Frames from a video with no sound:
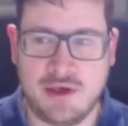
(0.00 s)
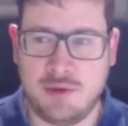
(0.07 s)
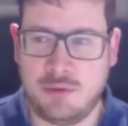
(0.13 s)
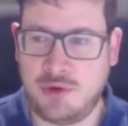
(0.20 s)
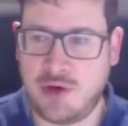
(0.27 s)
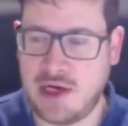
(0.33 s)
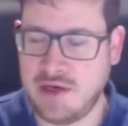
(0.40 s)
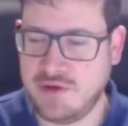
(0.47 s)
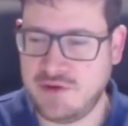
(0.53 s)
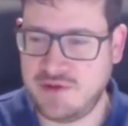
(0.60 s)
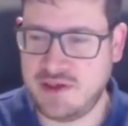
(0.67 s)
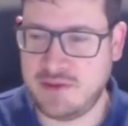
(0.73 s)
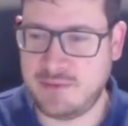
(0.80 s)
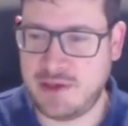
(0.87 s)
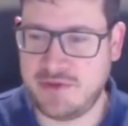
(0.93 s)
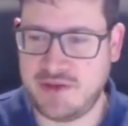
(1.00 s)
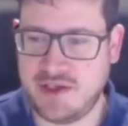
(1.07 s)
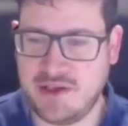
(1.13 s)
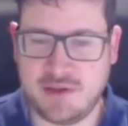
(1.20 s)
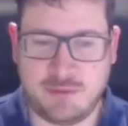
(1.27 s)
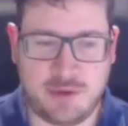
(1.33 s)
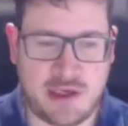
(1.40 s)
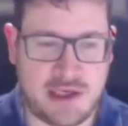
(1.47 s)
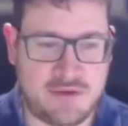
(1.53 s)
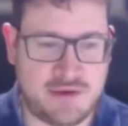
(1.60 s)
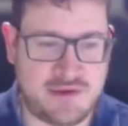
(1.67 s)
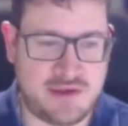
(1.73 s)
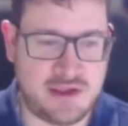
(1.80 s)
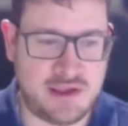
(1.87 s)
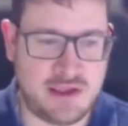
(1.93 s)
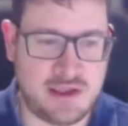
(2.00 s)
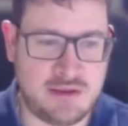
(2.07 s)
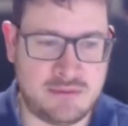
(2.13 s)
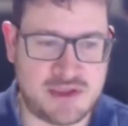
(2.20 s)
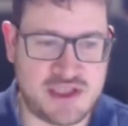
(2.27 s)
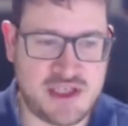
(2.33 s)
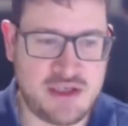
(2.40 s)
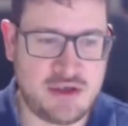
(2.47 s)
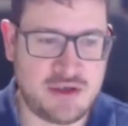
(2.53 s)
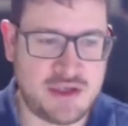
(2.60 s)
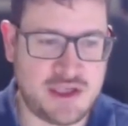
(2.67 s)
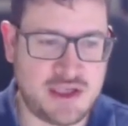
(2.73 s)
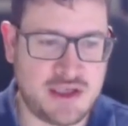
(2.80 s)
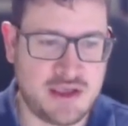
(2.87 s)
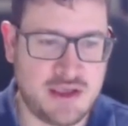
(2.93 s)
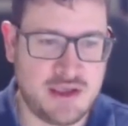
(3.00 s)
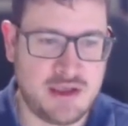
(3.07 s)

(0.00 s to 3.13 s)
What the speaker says: privacy, about data privacy in machine learning?